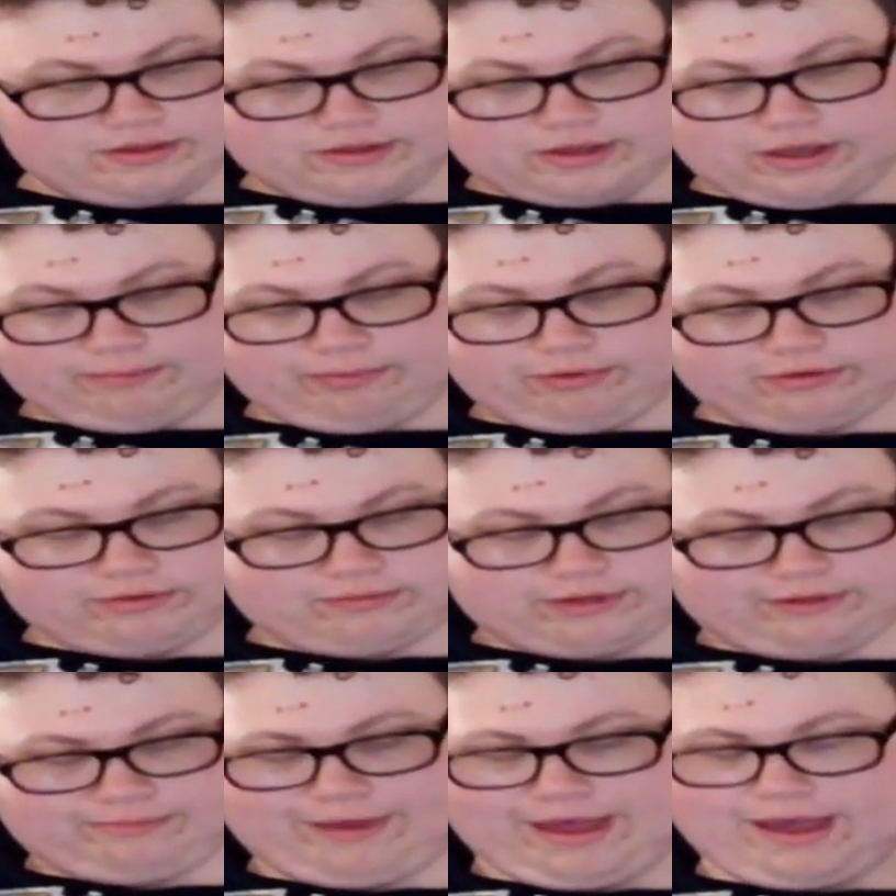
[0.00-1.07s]
I pulled him in
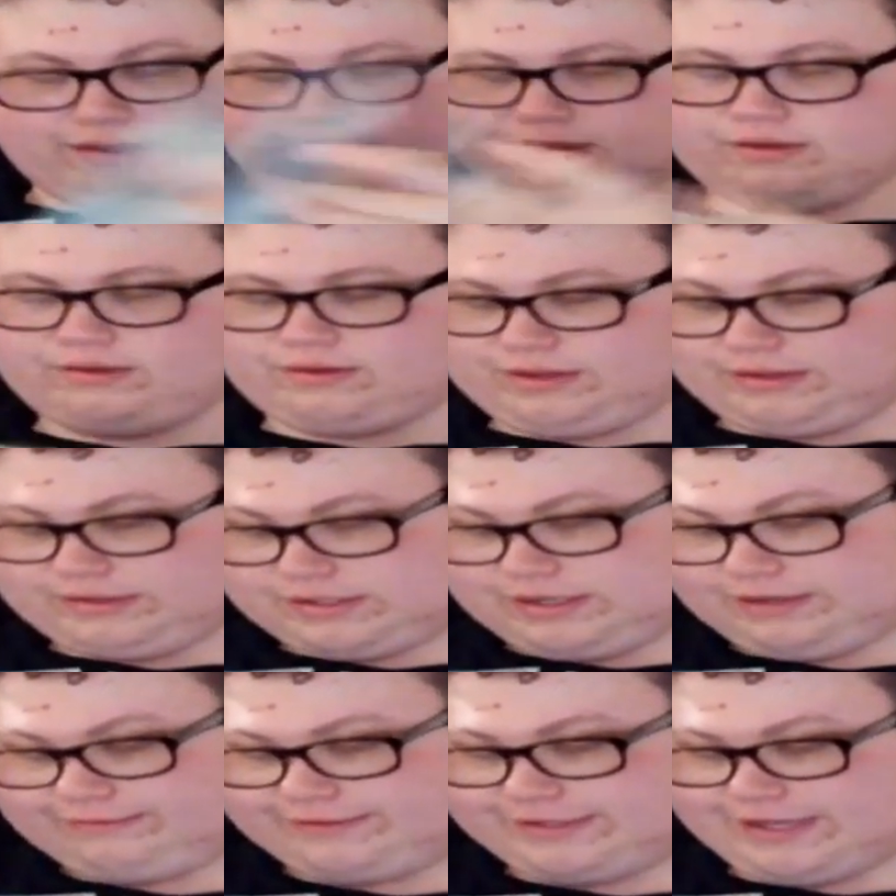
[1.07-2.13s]
a pack, and I was
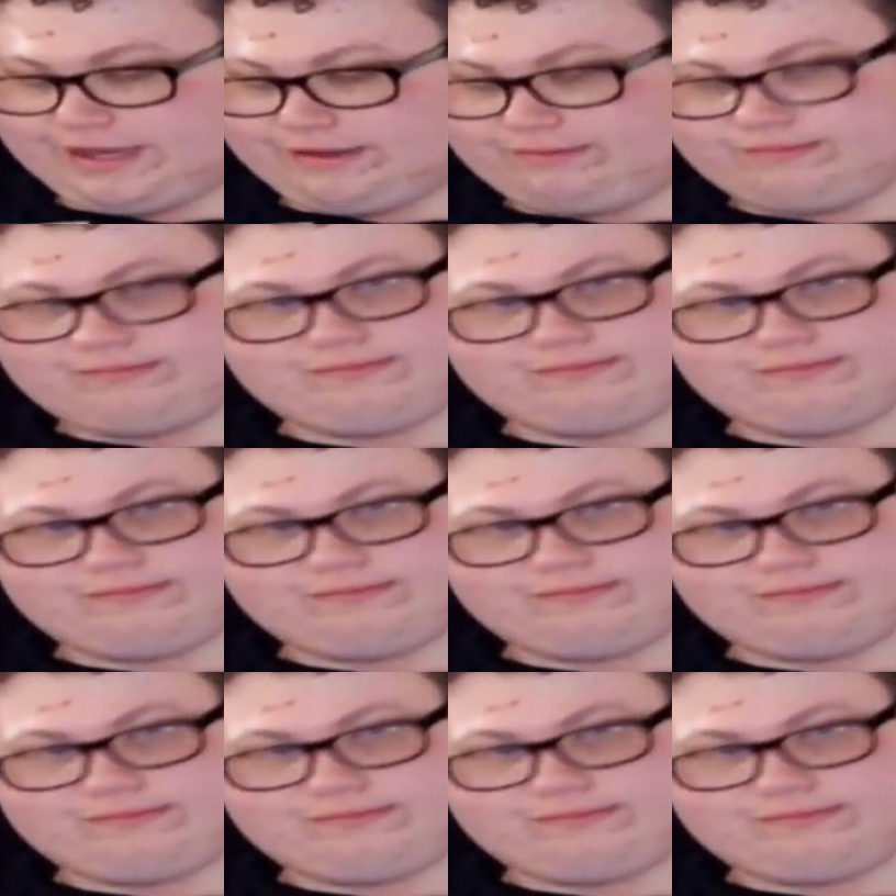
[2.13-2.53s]
kind of sad.